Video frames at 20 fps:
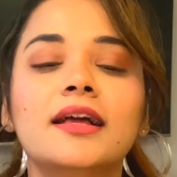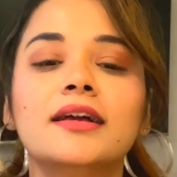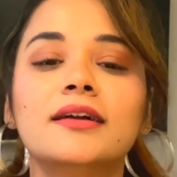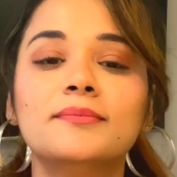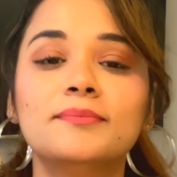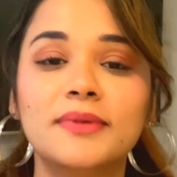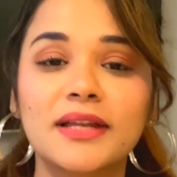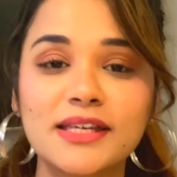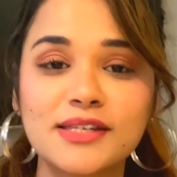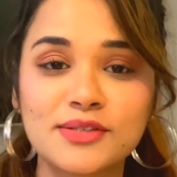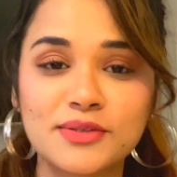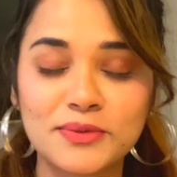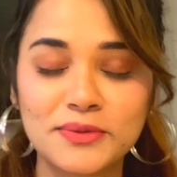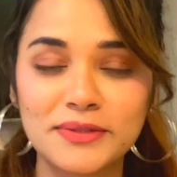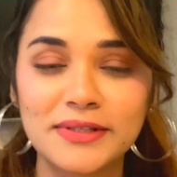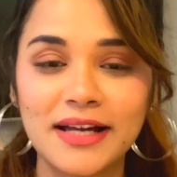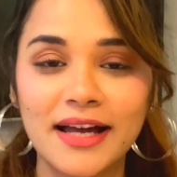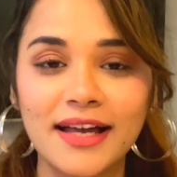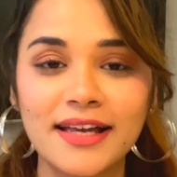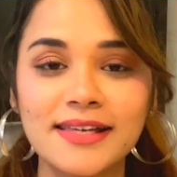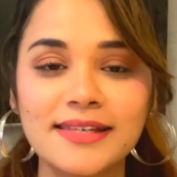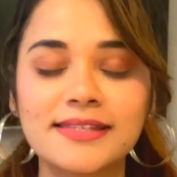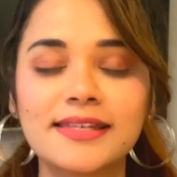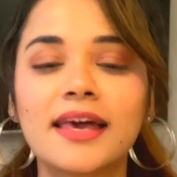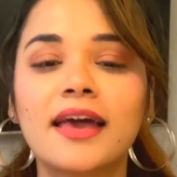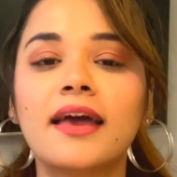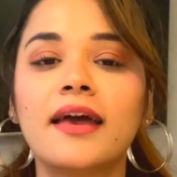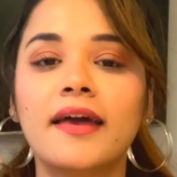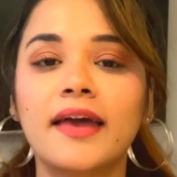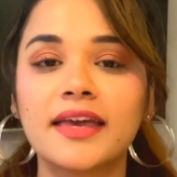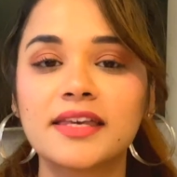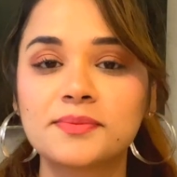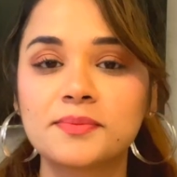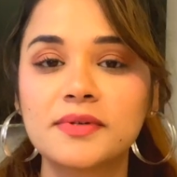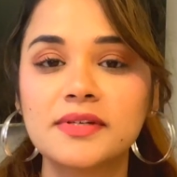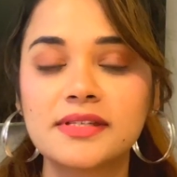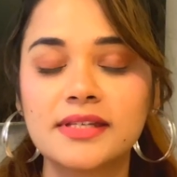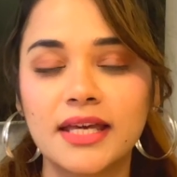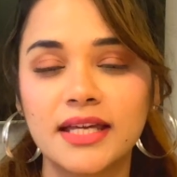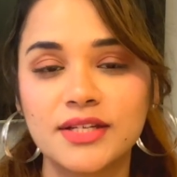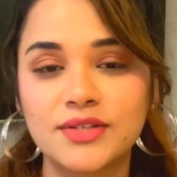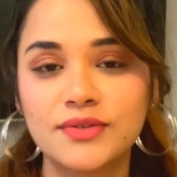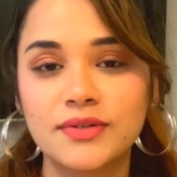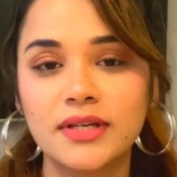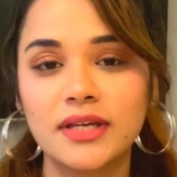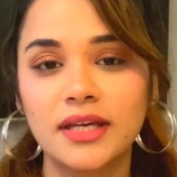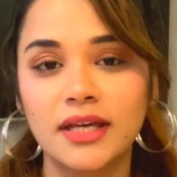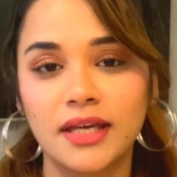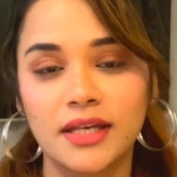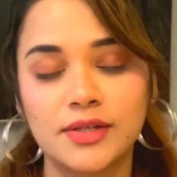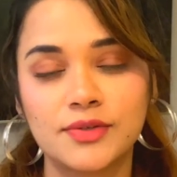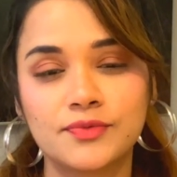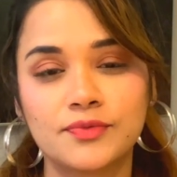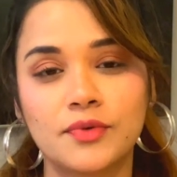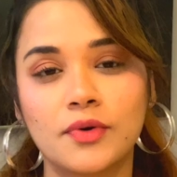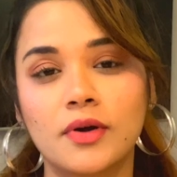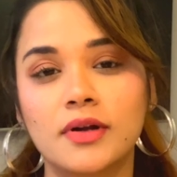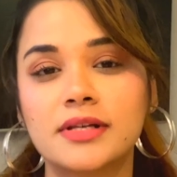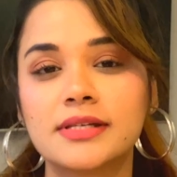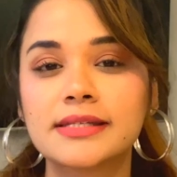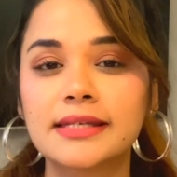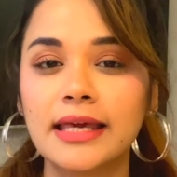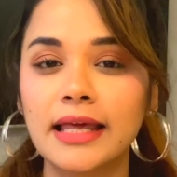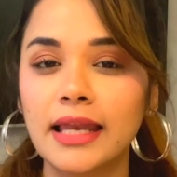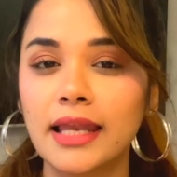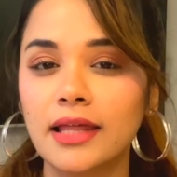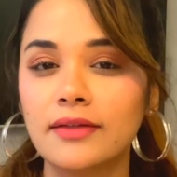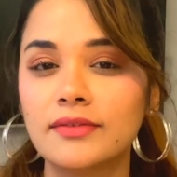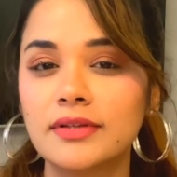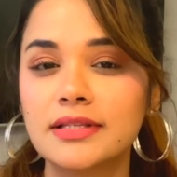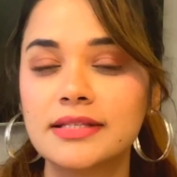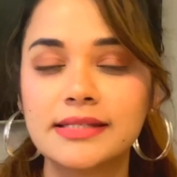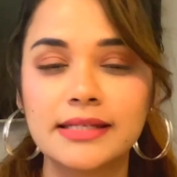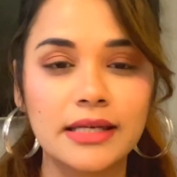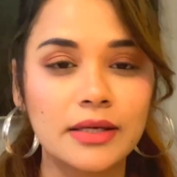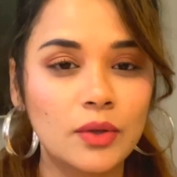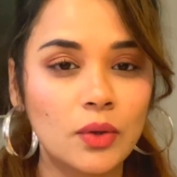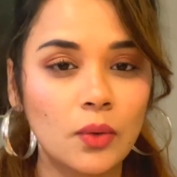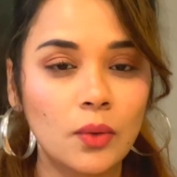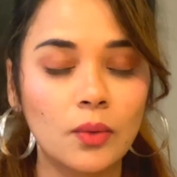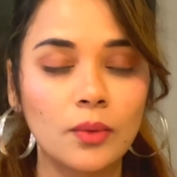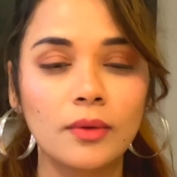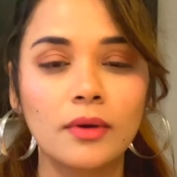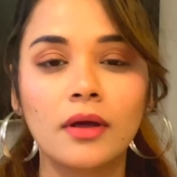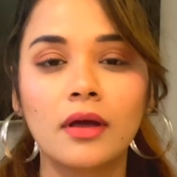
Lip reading: Please note guys, Express entry is for skill level 0,